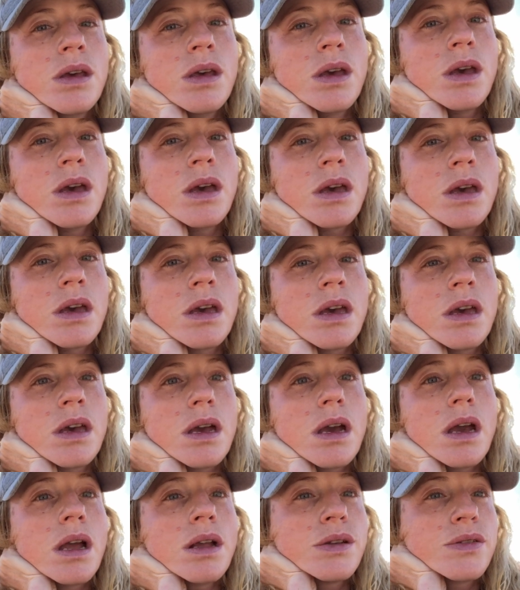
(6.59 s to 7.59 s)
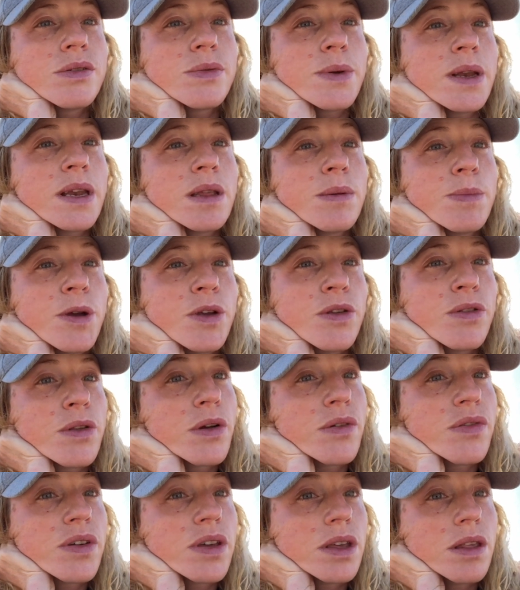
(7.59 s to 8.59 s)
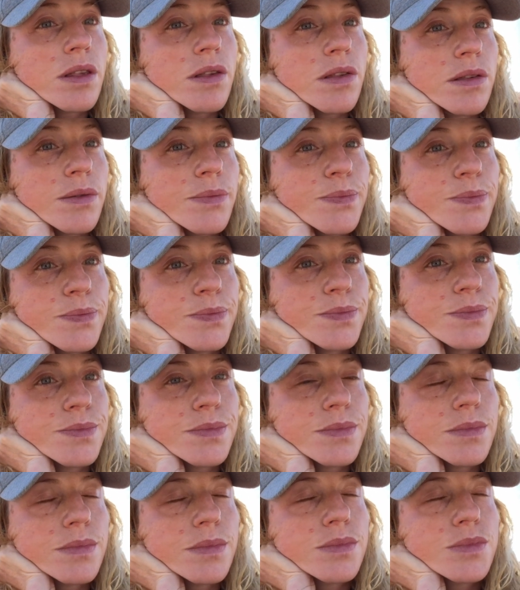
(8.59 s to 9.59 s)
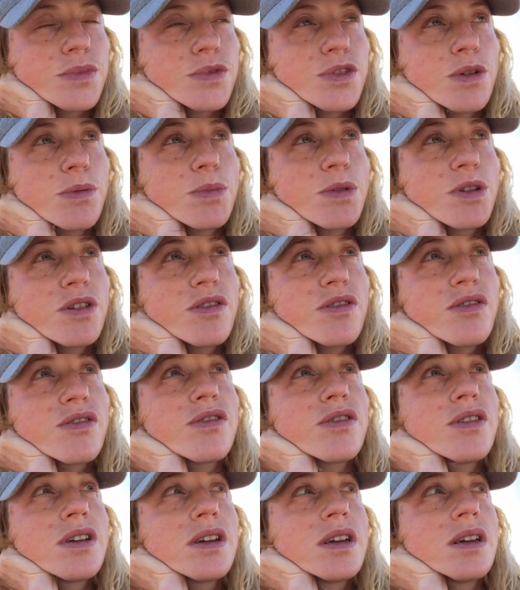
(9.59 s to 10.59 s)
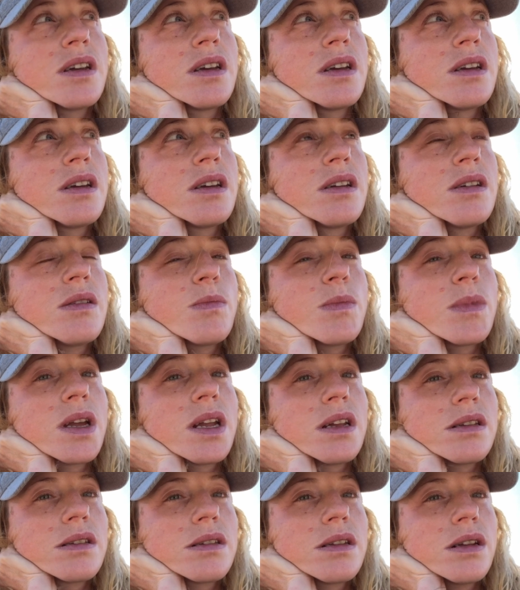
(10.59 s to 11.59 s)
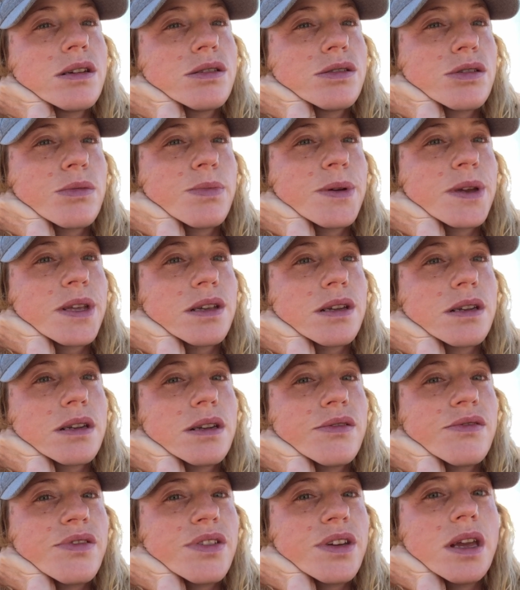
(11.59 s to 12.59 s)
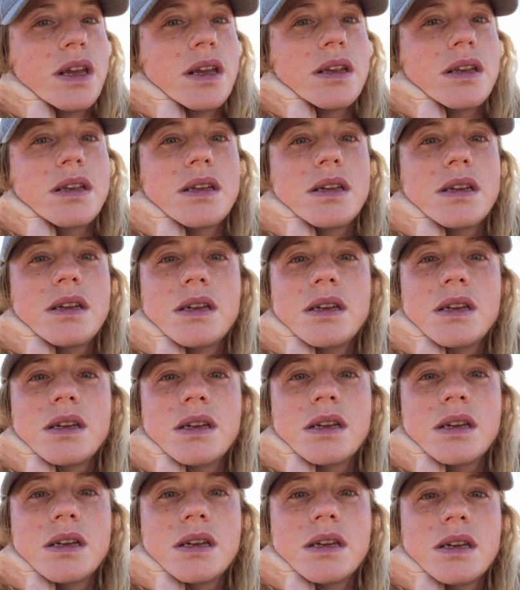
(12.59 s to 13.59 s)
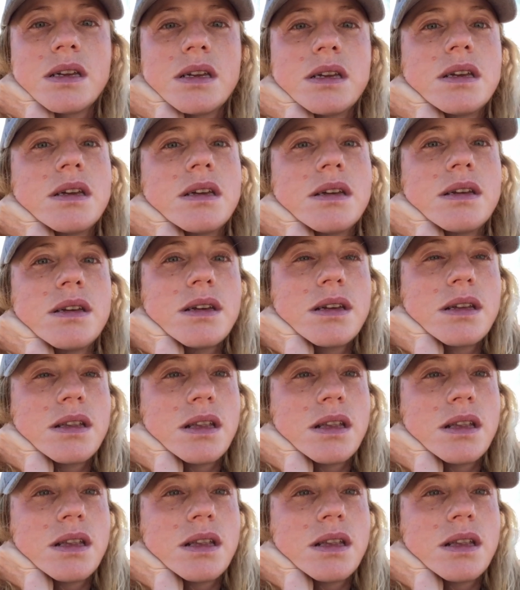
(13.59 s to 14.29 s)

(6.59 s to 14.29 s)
I just went to the post office, dropped off my internet shopping that didn't fit, and